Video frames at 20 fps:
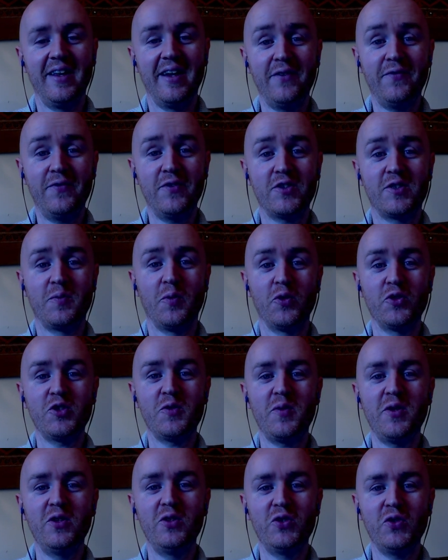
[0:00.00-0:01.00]
life is supposed
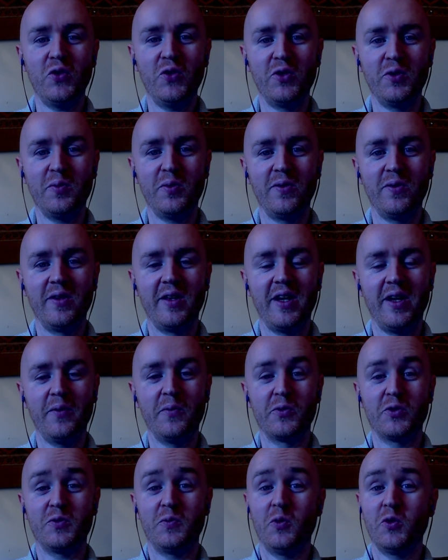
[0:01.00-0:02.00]
to be enjoyable, and
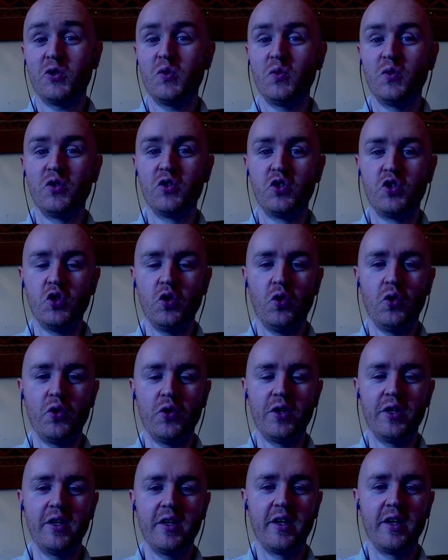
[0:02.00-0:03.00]
we're supposed to
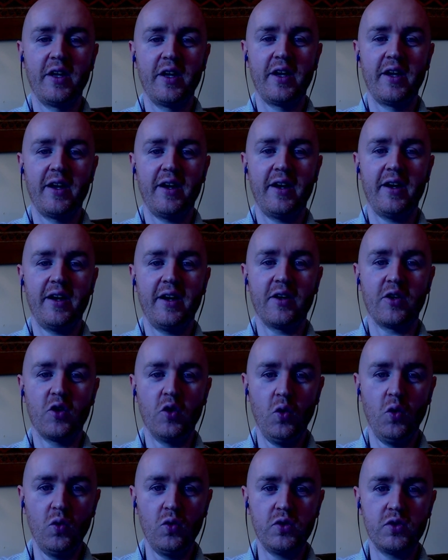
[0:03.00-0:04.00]
enjoy our
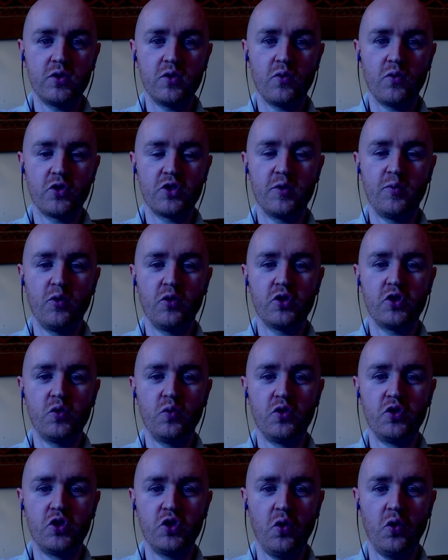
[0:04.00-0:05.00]
goals. We're supposed
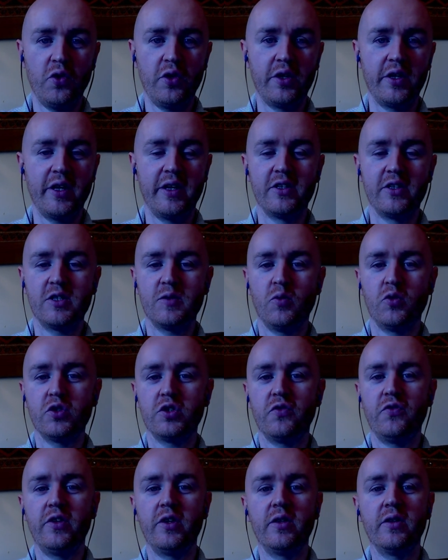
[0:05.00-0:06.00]
to enjoy it, and it's
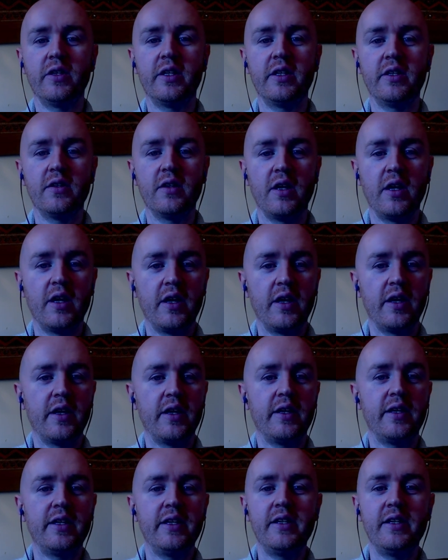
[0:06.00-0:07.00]
supposed to feel
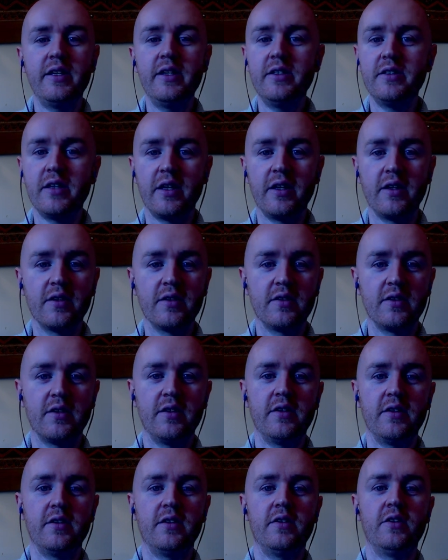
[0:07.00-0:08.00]
easy.
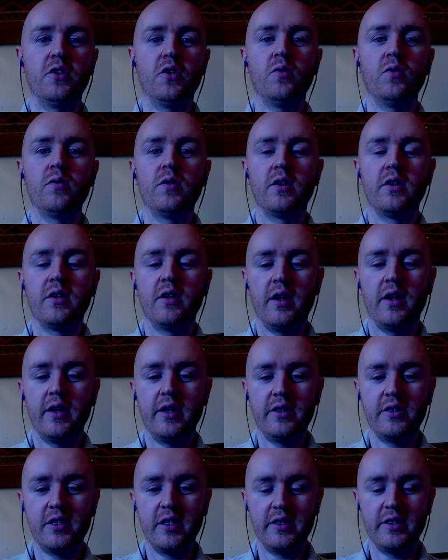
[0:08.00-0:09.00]
You know,
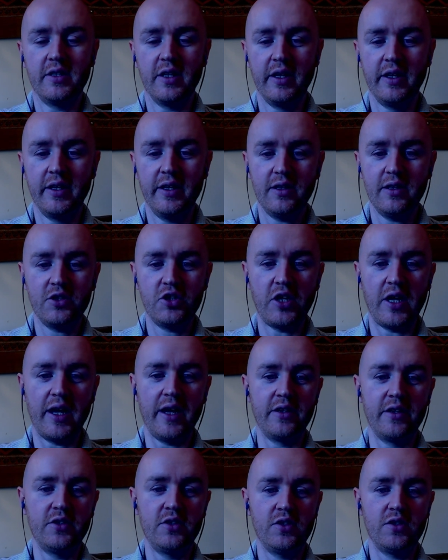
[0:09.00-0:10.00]
it's it's a little
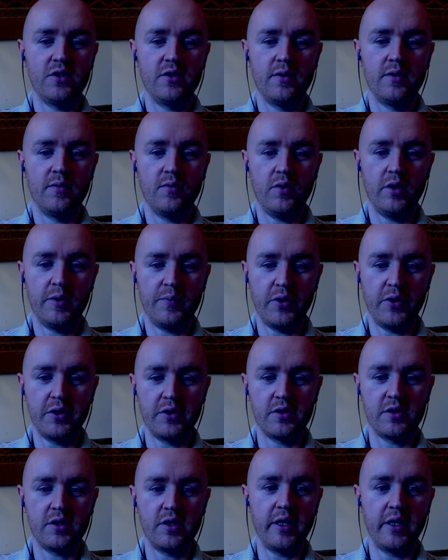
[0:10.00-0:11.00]
challenge. It
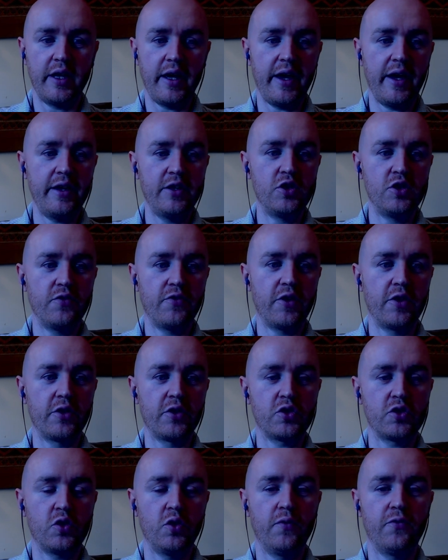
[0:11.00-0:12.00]
brings us to the edge of our
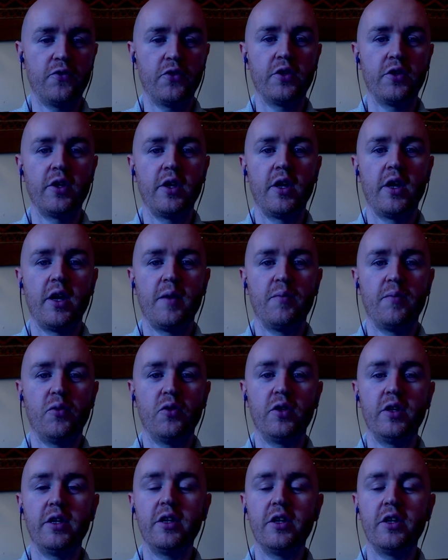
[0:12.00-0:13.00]
discomfort, but in